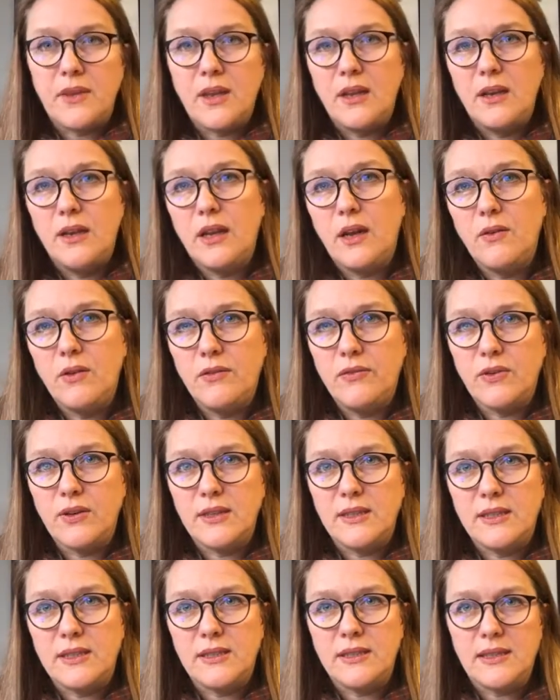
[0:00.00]
lower
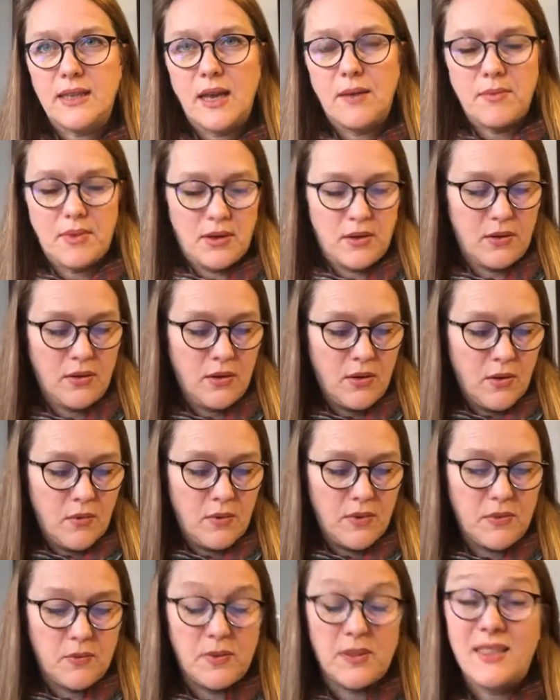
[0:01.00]
voices come in
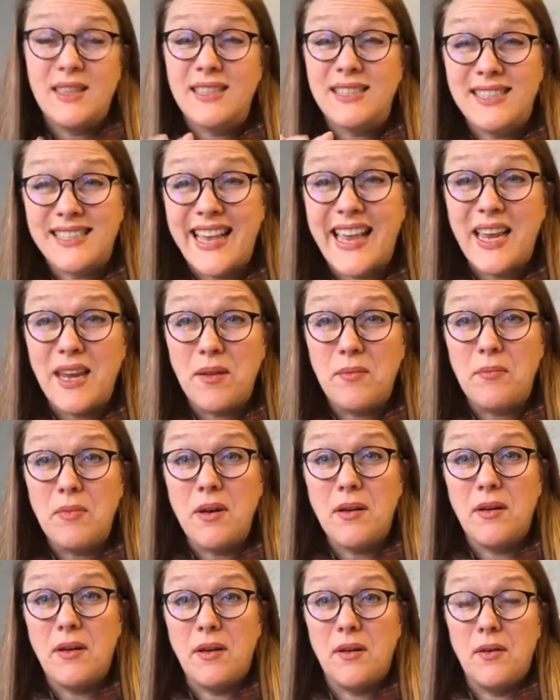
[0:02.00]
with the same
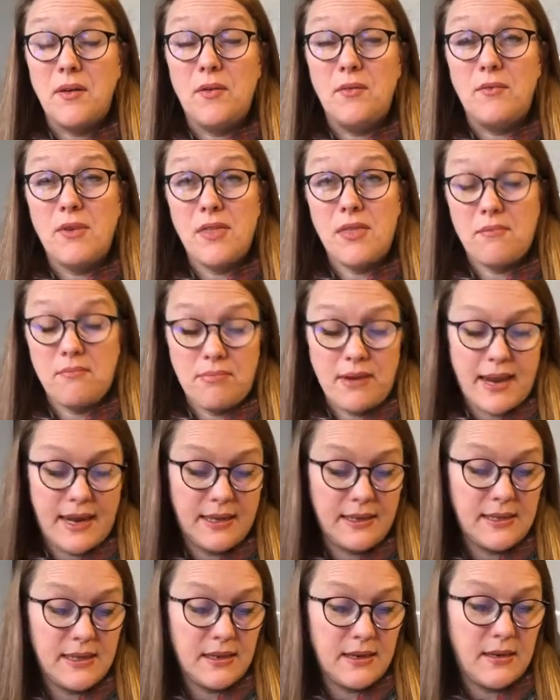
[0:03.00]
rhythm
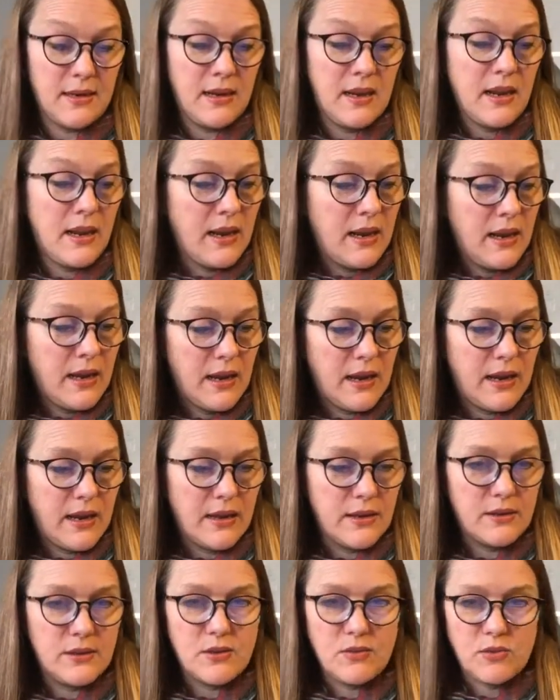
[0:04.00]
pattern
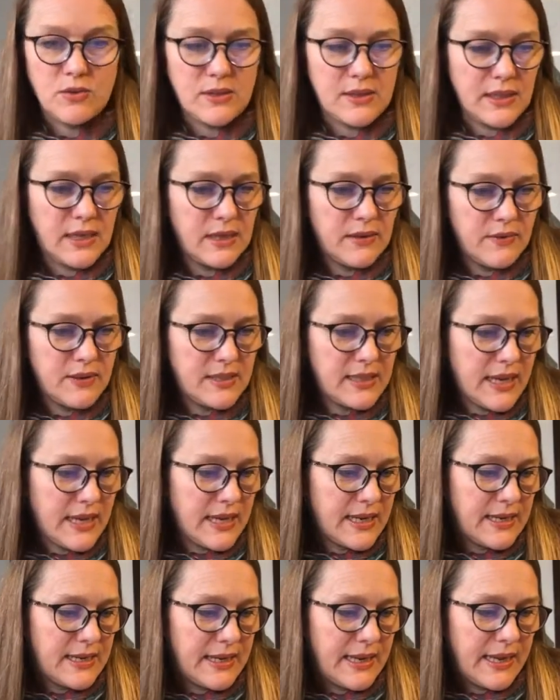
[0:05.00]
towards the end of the
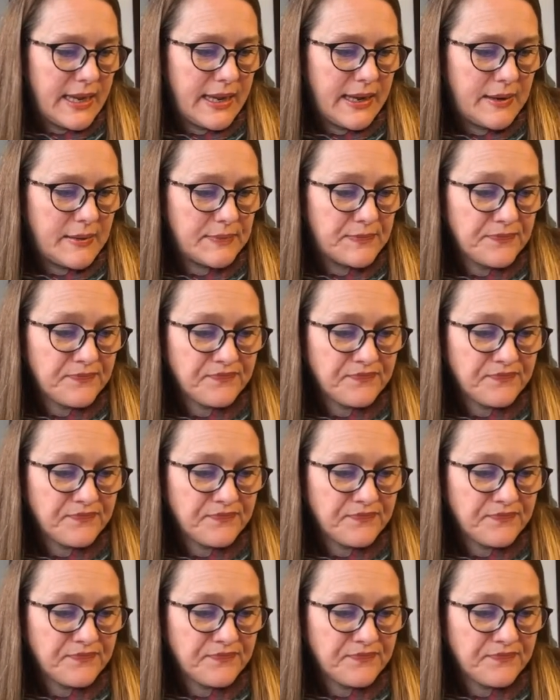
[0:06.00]
second line,